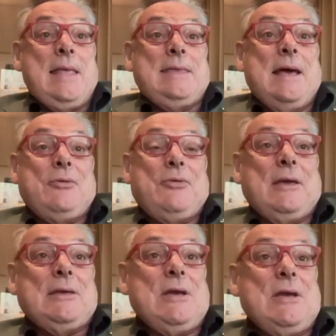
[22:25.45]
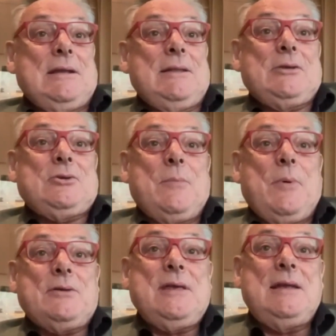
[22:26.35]
The other thing is I did on that trip,
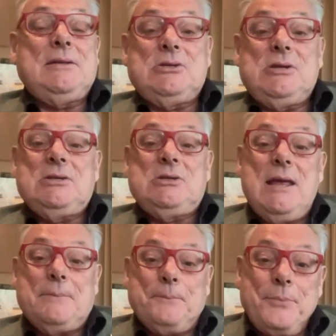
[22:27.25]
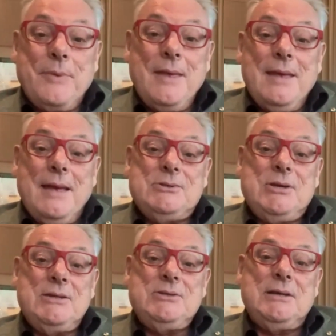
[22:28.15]
I was sent to Shenzhen, and
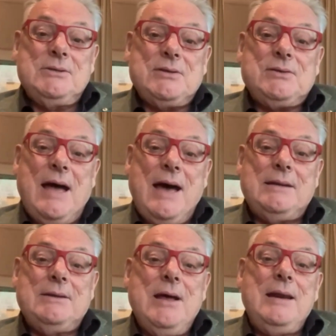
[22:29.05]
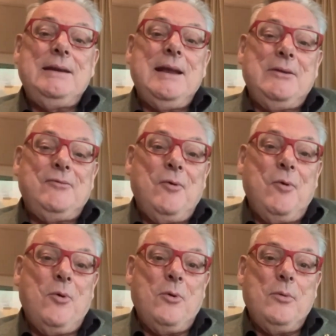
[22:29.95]
Shenzhen had just started. In
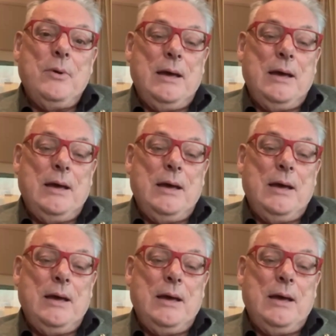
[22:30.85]
1984,